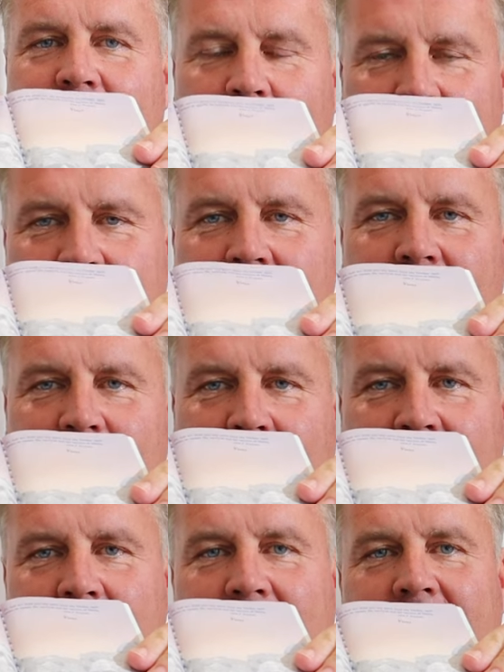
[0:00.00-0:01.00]
When, you're,
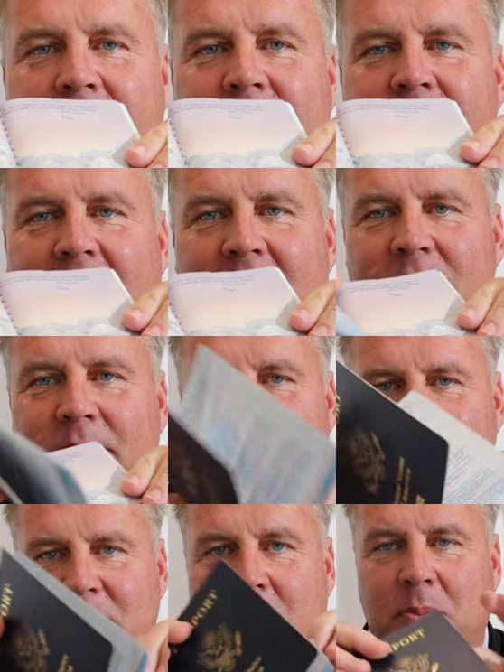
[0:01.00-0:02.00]
when you have your valid
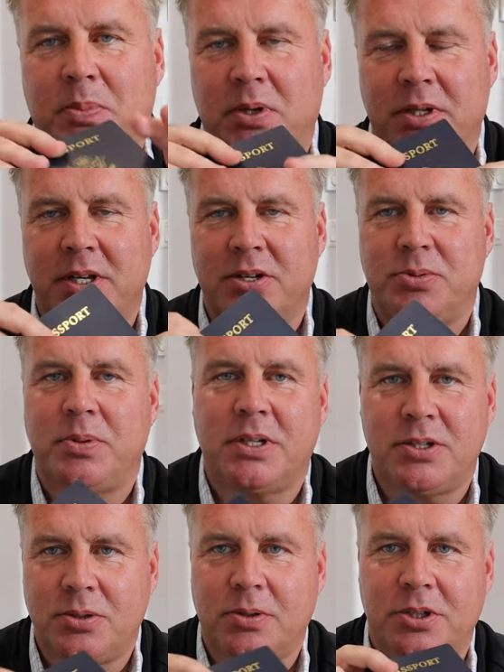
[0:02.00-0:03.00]
passport book, there's
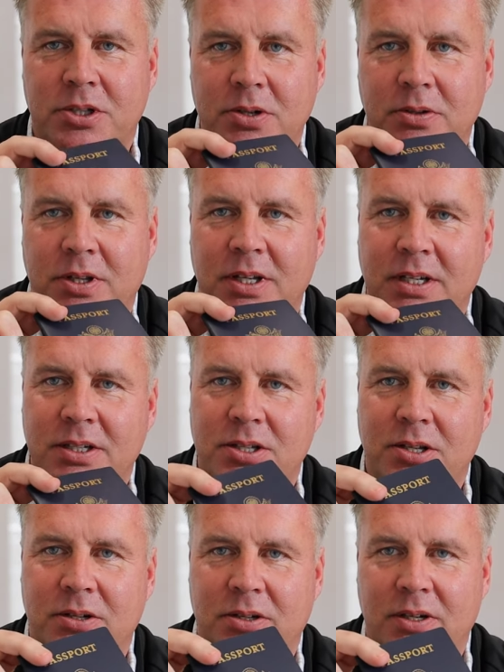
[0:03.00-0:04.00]
really sort of two
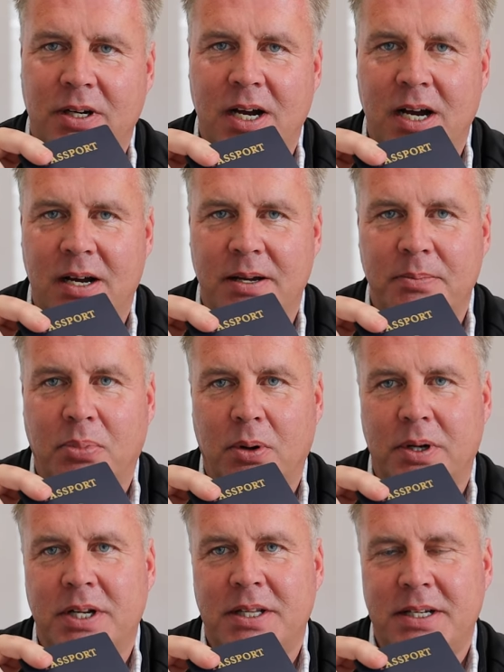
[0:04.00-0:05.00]
things that are uh,
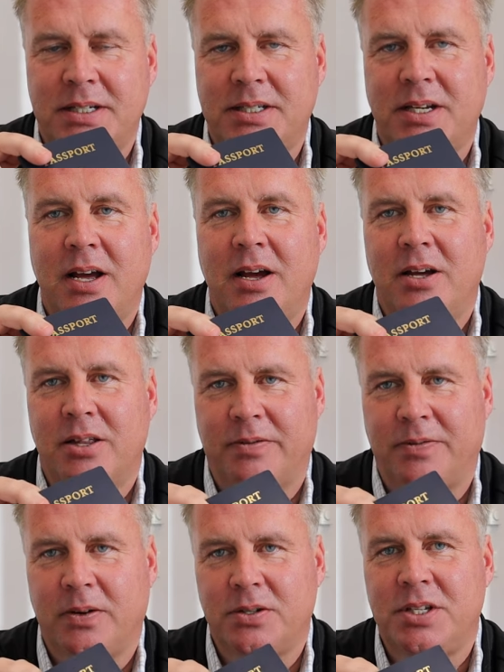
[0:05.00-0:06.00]
important in this.
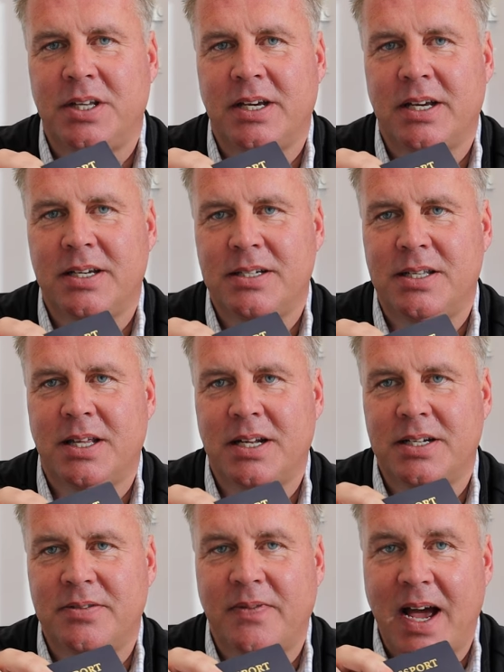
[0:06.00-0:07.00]
The first thing is that
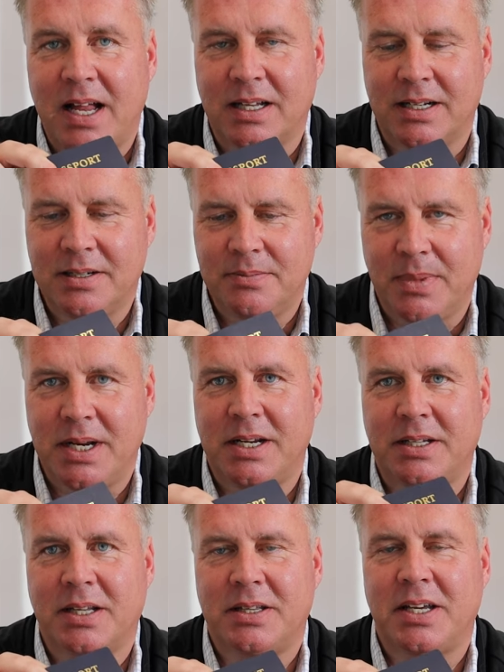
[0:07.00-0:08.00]
it's valid,
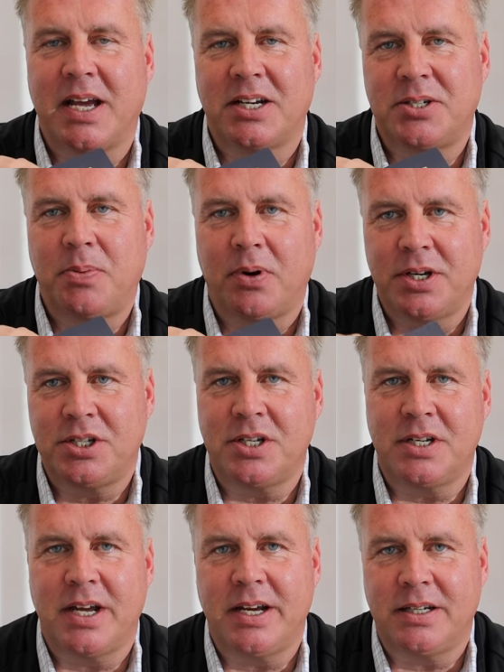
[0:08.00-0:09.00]
meaning that the
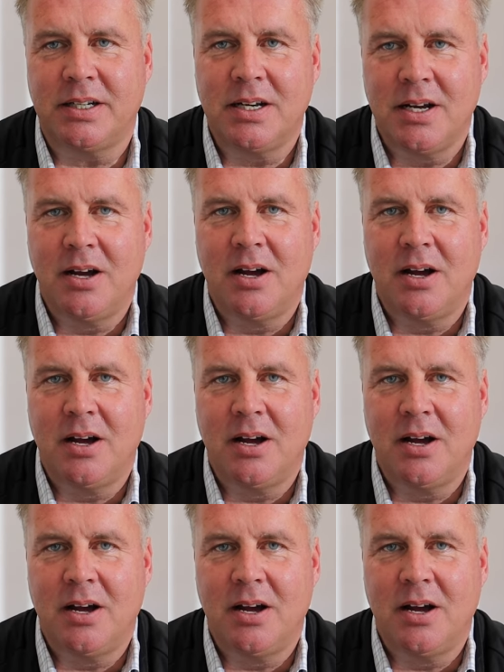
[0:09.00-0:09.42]
expiration date